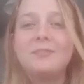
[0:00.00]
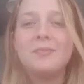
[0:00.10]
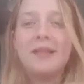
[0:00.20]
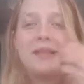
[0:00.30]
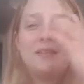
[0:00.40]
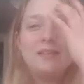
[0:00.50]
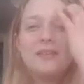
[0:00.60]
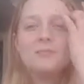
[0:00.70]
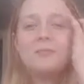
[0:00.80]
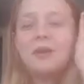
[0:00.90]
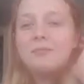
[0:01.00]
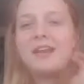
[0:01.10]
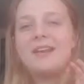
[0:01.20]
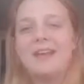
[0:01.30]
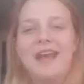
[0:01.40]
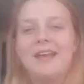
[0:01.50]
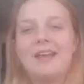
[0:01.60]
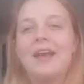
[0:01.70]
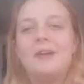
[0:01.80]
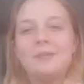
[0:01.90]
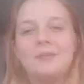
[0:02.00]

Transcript: many like any hanging out.